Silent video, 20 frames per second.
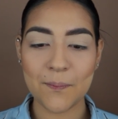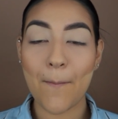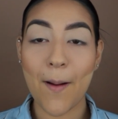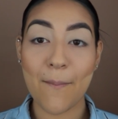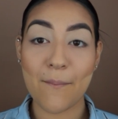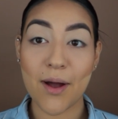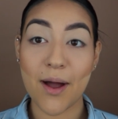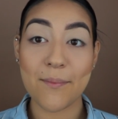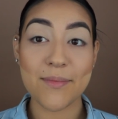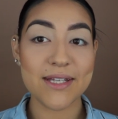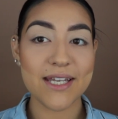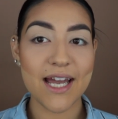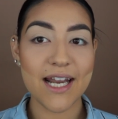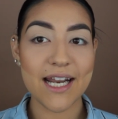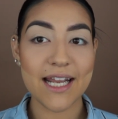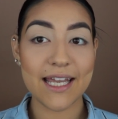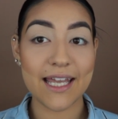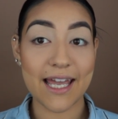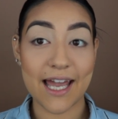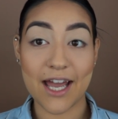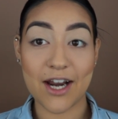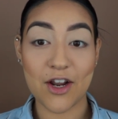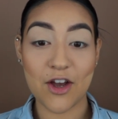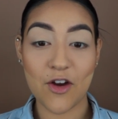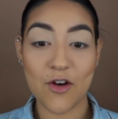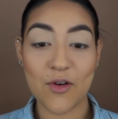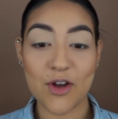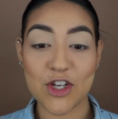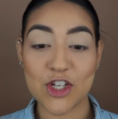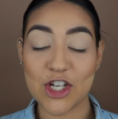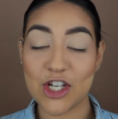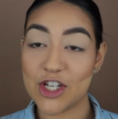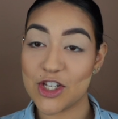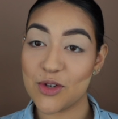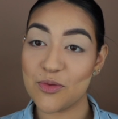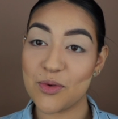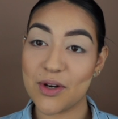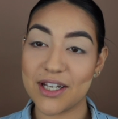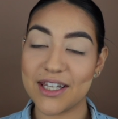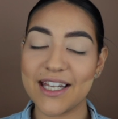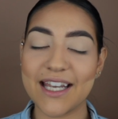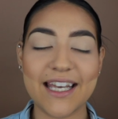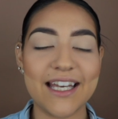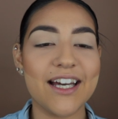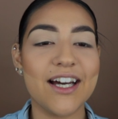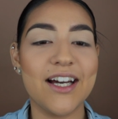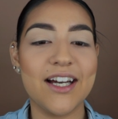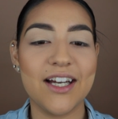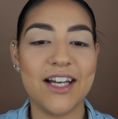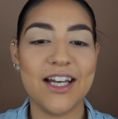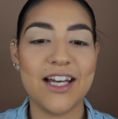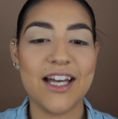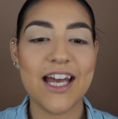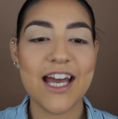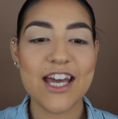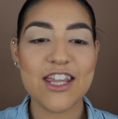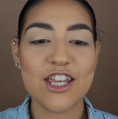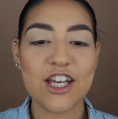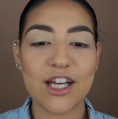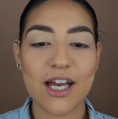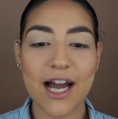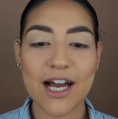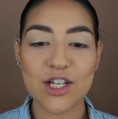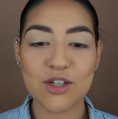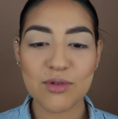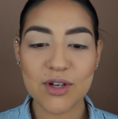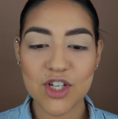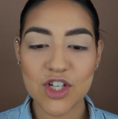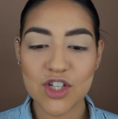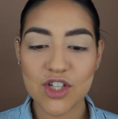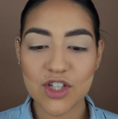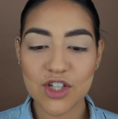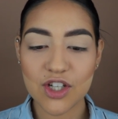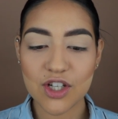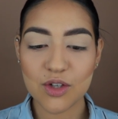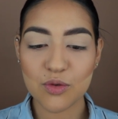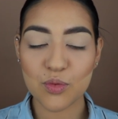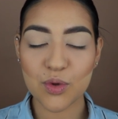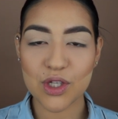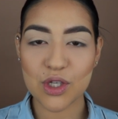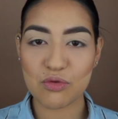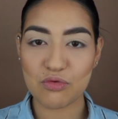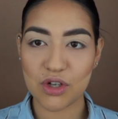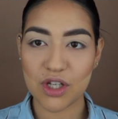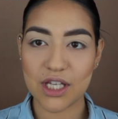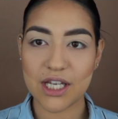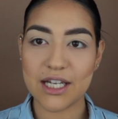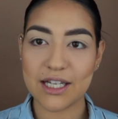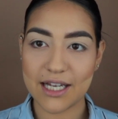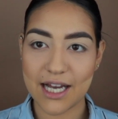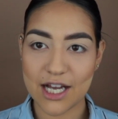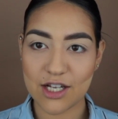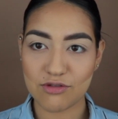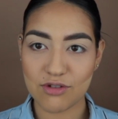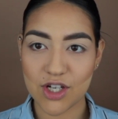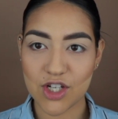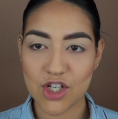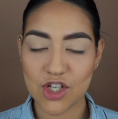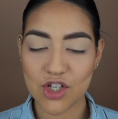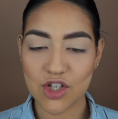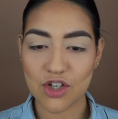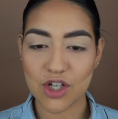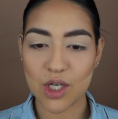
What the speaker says: My mom's kind of ghetto and she doesn't want, like, the cash register wasn't really a cash register.